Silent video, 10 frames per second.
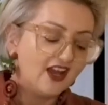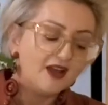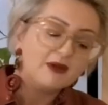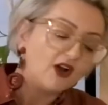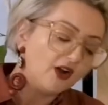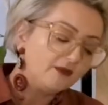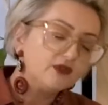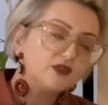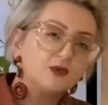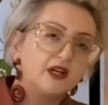But I
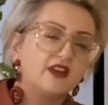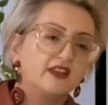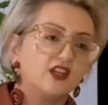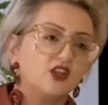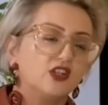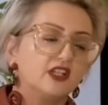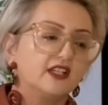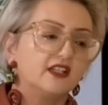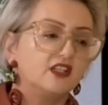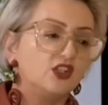moved away, I think,
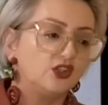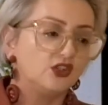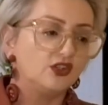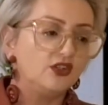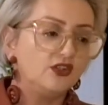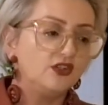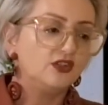earlier than you.